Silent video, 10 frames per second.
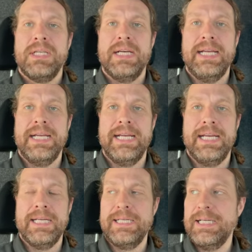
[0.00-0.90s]

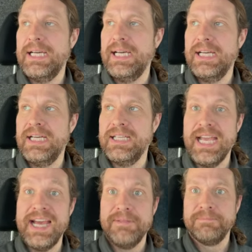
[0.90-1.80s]
And
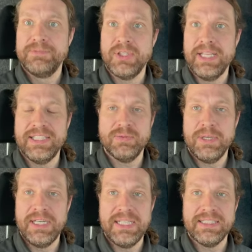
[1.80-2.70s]
yeah, so that's what it is.